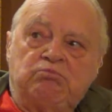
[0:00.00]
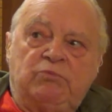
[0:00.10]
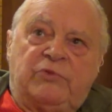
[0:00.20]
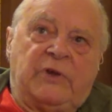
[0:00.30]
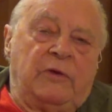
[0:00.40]

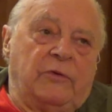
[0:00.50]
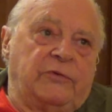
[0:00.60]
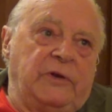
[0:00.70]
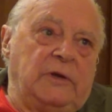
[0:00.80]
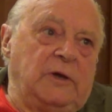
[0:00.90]
say, the
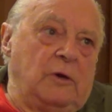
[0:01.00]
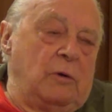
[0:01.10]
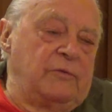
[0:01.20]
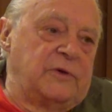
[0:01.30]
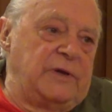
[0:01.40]

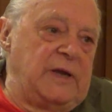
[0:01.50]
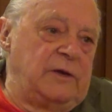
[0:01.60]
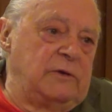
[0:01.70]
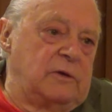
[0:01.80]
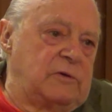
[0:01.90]
CEO of
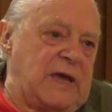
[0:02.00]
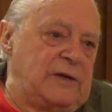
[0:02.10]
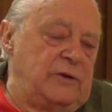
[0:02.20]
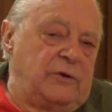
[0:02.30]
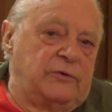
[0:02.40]

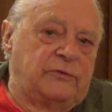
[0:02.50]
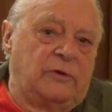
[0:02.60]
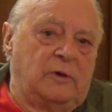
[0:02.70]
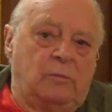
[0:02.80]
Canada's